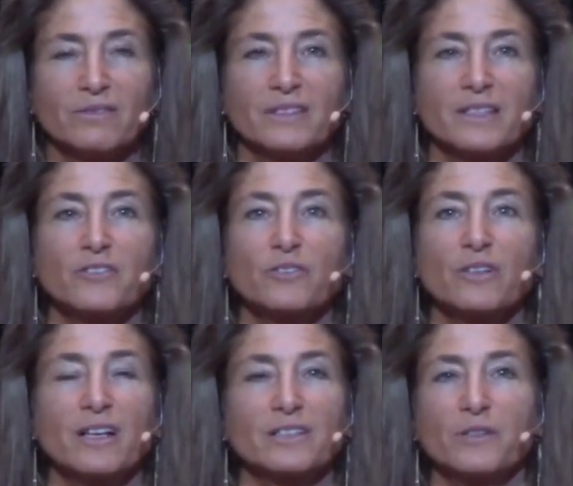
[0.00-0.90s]

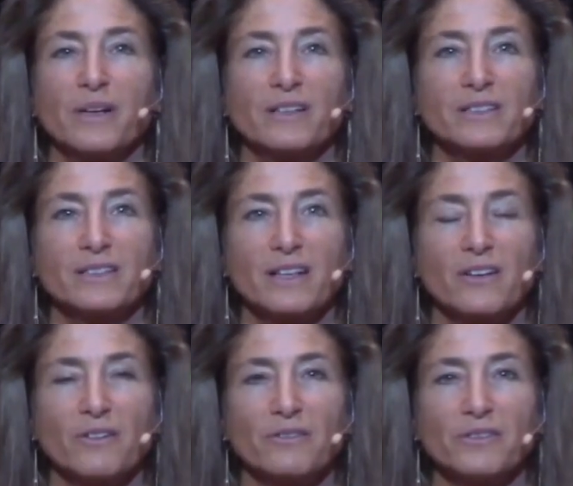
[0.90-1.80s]
centralized around
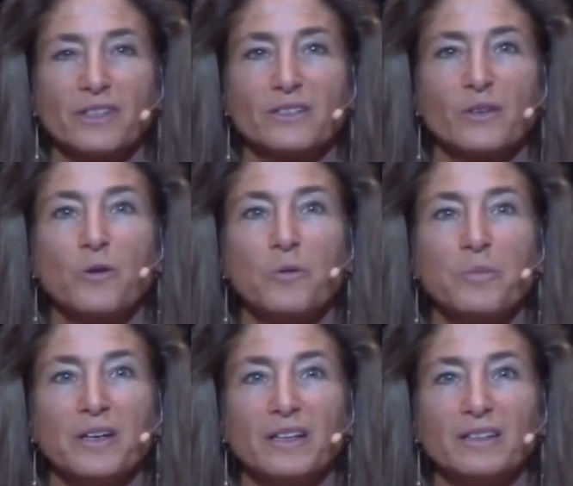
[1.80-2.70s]
self that's
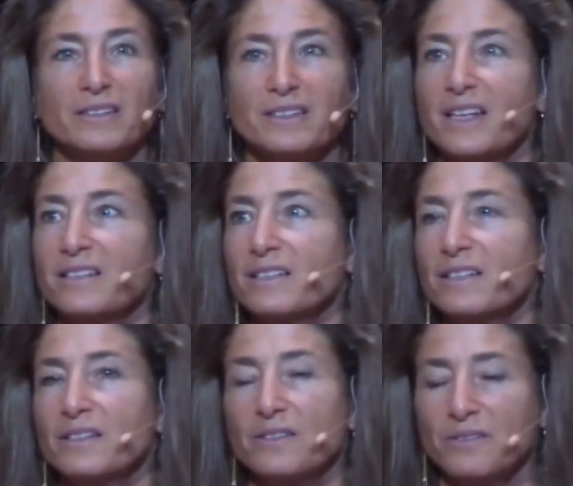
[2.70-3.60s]
open
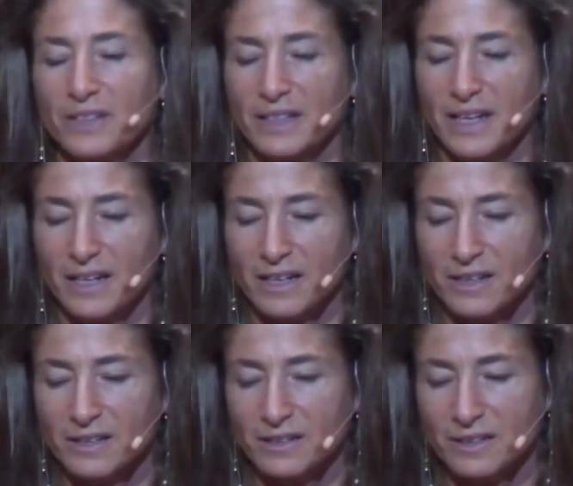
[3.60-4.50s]
sensitive
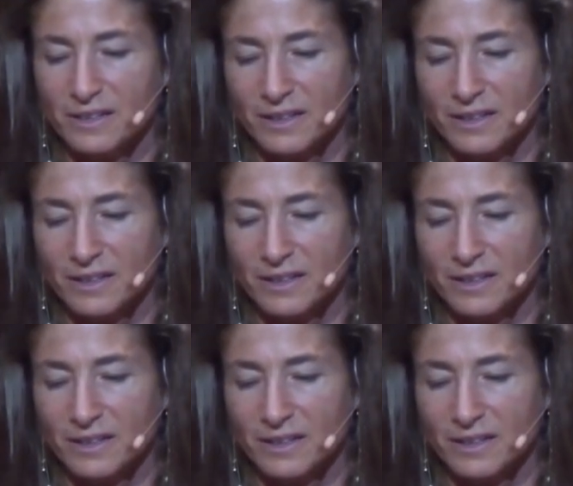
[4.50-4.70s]
engaged